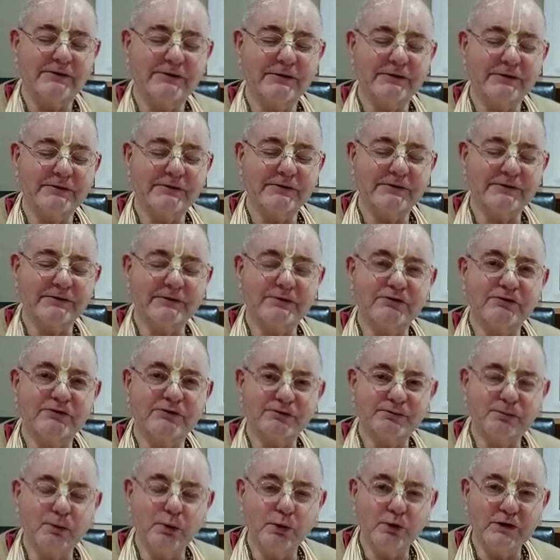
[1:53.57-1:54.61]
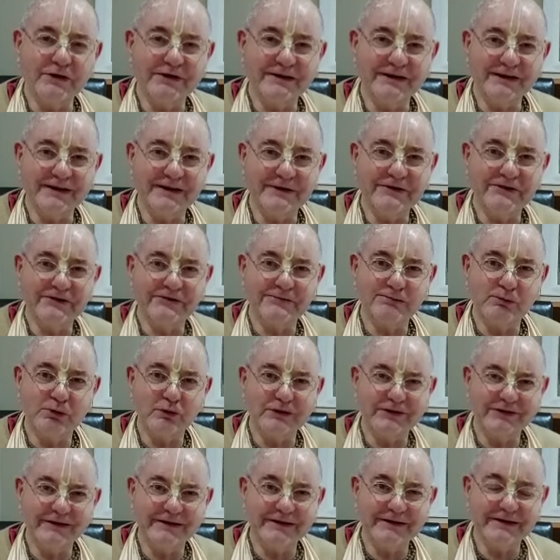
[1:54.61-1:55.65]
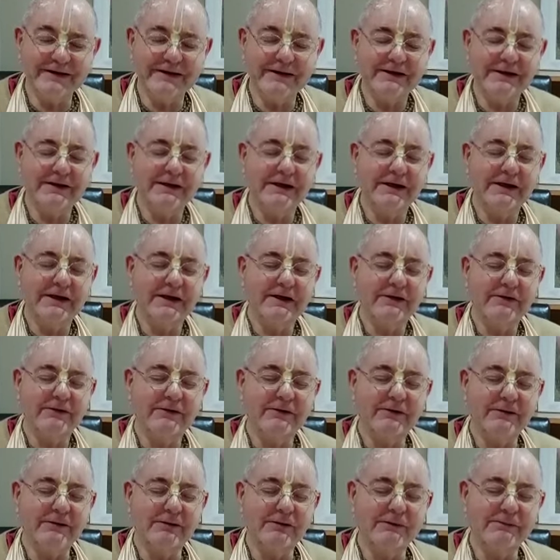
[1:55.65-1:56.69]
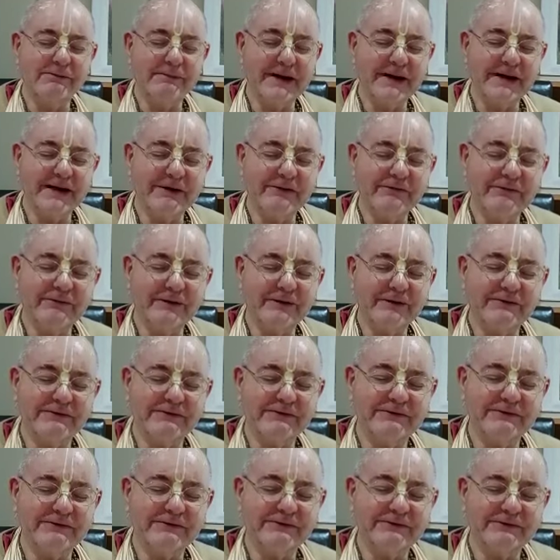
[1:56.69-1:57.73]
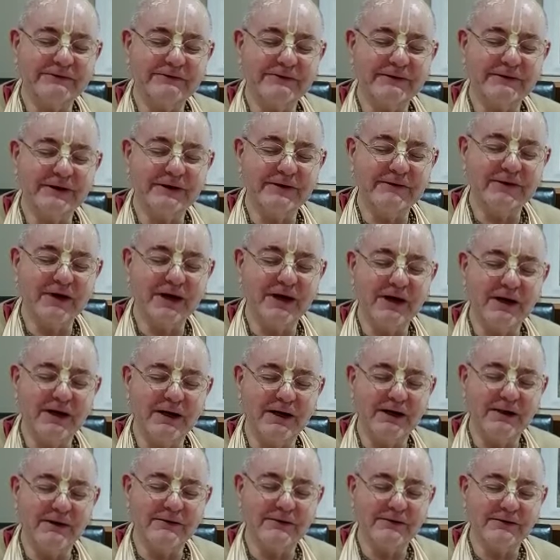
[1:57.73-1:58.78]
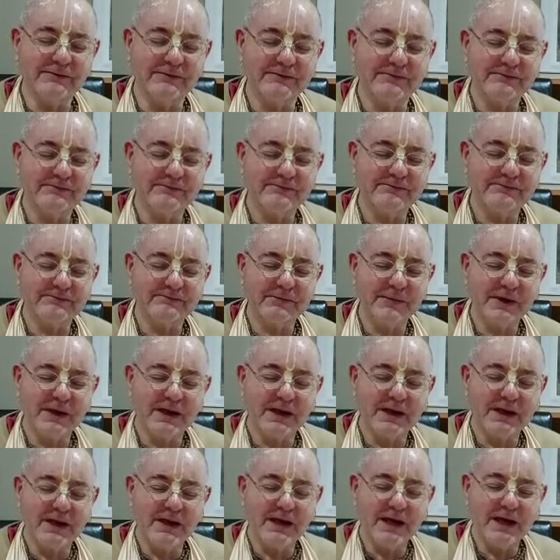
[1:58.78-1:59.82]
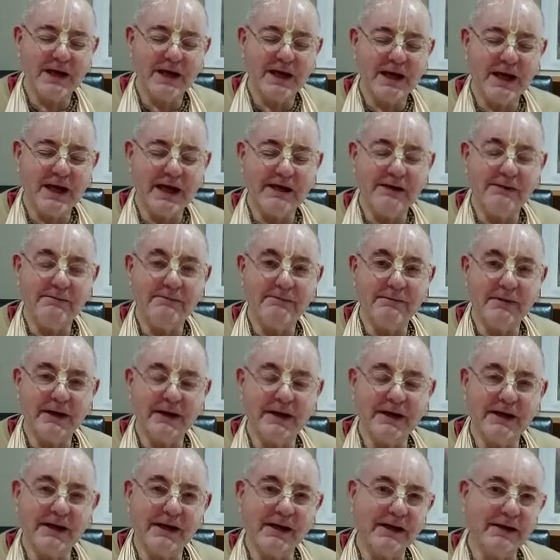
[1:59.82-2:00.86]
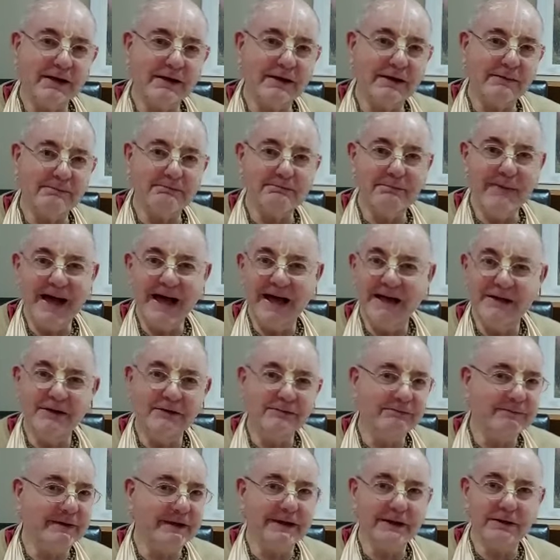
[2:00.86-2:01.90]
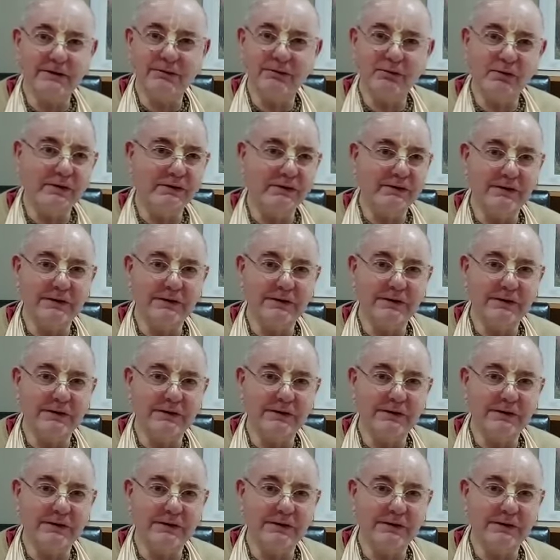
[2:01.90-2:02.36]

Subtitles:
This is called Sputi. The Lord manifests in the heart and madden me with